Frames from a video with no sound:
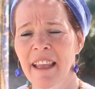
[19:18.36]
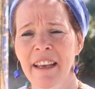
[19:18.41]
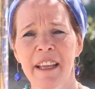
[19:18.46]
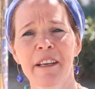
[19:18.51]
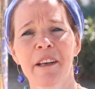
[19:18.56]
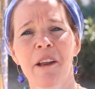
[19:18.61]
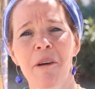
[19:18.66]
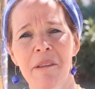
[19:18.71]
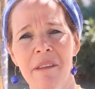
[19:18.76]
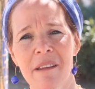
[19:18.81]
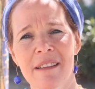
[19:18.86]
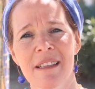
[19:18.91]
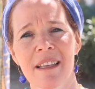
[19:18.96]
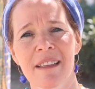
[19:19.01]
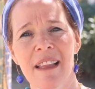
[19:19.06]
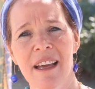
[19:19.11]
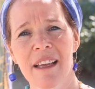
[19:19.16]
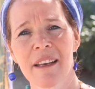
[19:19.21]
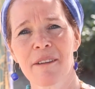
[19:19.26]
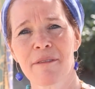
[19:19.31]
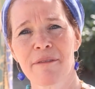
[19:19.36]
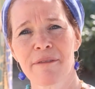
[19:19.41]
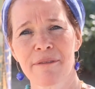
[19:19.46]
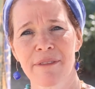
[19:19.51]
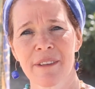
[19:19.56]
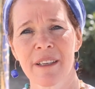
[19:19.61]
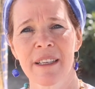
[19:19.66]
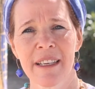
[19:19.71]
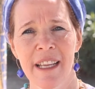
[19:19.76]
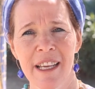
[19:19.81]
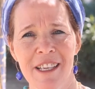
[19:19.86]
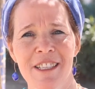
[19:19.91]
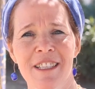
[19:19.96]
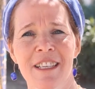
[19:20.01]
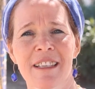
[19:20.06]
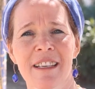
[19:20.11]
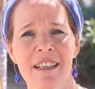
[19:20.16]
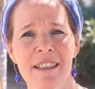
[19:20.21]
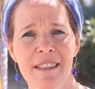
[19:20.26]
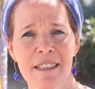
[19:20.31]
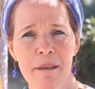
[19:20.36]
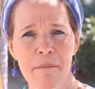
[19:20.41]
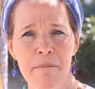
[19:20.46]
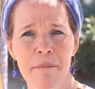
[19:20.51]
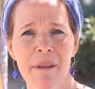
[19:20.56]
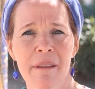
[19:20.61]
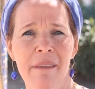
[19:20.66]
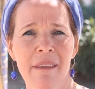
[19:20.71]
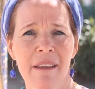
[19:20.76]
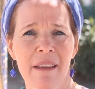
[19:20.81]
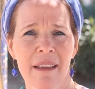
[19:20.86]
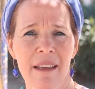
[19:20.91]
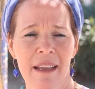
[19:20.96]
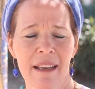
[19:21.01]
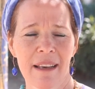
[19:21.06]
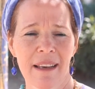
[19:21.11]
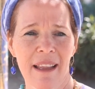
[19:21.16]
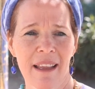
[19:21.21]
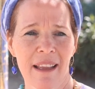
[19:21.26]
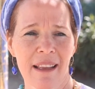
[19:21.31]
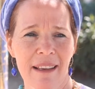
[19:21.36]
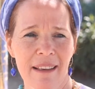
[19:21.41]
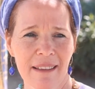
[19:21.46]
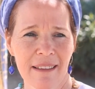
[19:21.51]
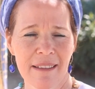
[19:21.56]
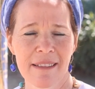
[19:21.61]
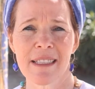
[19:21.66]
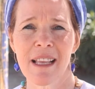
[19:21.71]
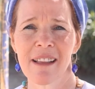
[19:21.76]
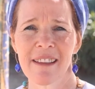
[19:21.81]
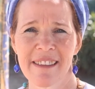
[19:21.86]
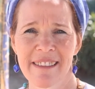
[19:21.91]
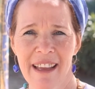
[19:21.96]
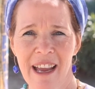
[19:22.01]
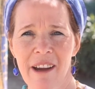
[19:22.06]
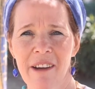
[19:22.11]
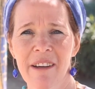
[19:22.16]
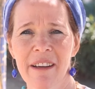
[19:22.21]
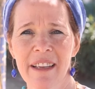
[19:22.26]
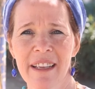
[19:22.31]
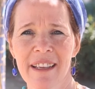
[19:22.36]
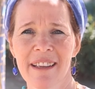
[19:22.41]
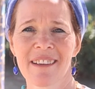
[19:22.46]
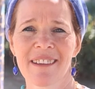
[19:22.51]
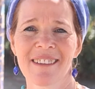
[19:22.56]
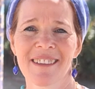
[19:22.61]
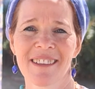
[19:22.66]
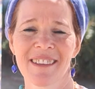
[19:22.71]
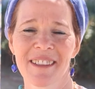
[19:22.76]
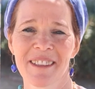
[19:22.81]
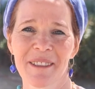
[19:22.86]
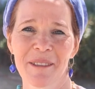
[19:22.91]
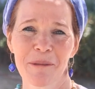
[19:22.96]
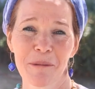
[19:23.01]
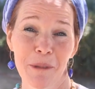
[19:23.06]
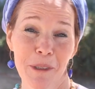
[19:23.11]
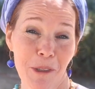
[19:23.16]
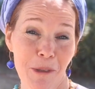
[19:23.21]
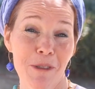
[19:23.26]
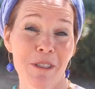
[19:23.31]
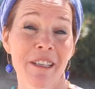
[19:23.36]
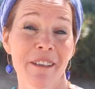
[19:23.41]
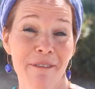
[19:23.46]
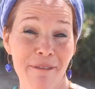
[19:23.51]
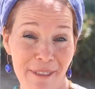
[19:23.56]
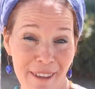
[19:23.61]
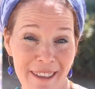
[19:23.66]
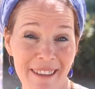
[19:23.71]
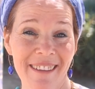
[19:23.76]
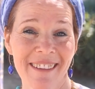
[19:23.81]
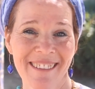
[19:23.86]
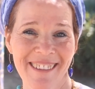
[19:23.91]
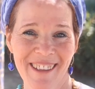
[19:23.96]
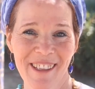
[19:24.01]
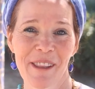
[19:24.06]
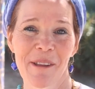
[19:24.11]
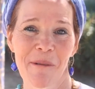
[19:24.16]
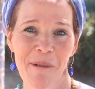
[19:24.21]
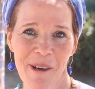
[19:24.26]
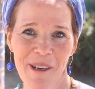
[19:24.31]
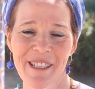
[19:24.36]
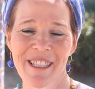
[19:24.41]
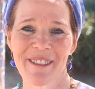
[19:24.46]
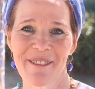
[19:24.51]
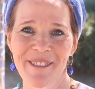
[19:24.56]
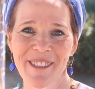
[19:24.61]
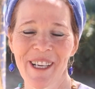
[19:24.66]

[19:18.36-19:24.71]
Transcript: I know there's a lot of connection and sympathy and solidarity. We usually feel it in the worst of